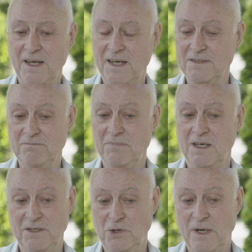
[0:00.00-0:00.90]
and
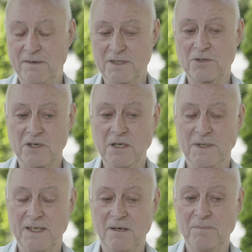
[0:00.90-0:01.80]
you have the
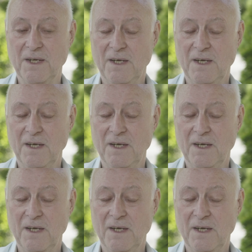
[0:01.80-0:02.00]
document now,